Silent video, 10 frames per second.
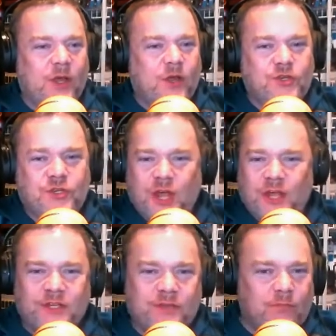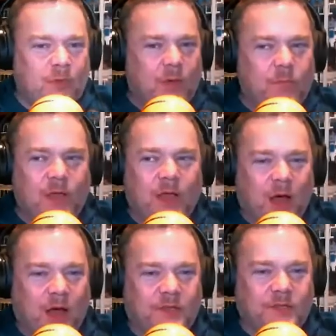just
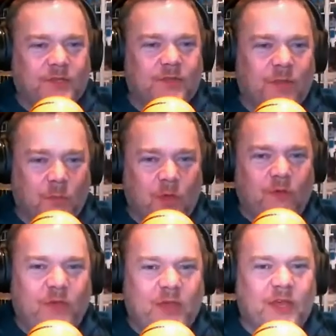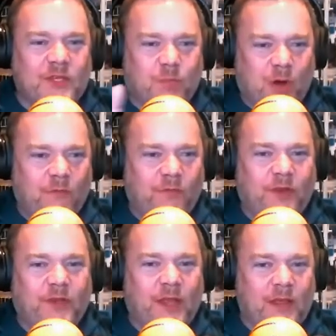because the movie is
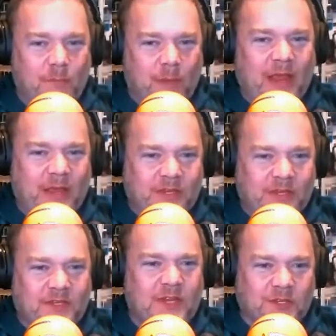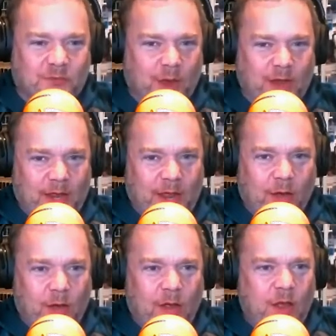perfectly making sense right now.
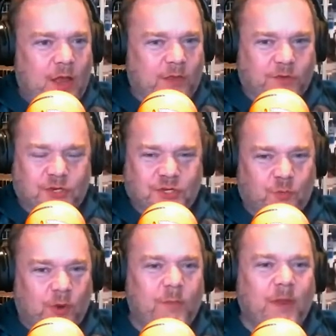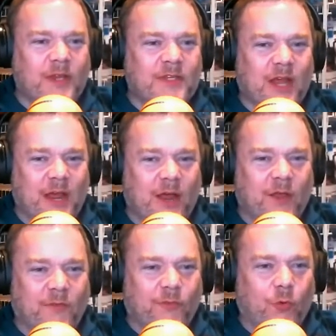There's just 20 minutes laying on
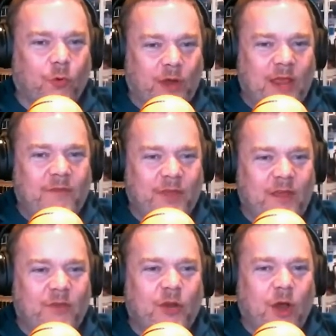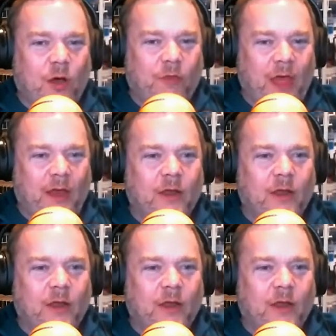the floor, even at all that.